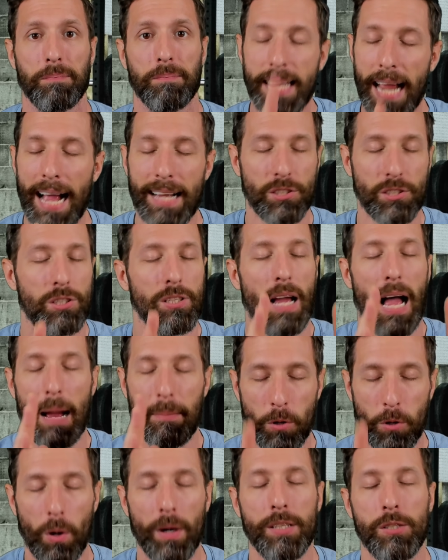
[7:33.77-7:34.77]
yes,
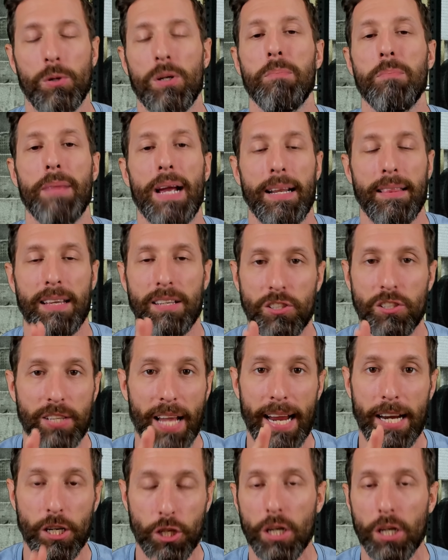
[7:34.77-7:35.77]
I'm going to admit this is
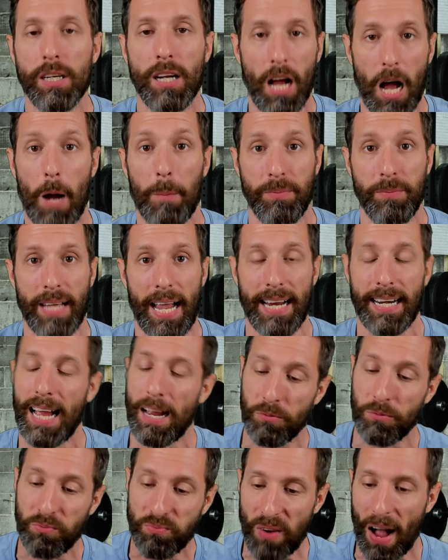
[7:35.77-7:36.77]
a good update,
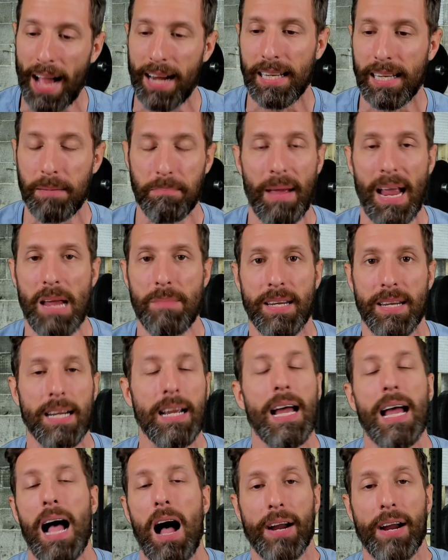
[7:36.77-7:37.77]
and finally,
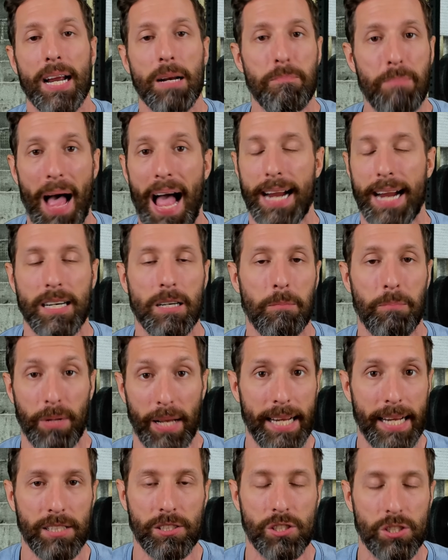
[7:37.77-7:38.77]
maybe I'll get back into
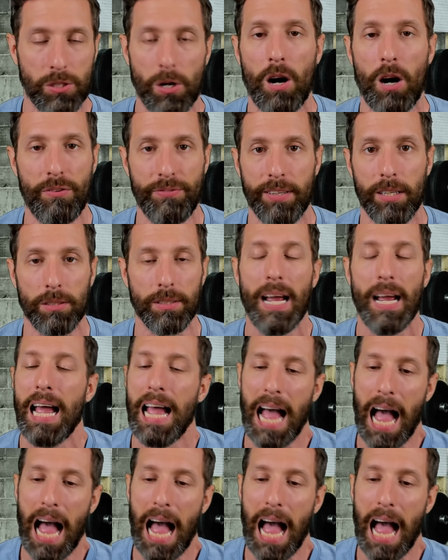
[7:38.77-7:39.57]
playing Starfield.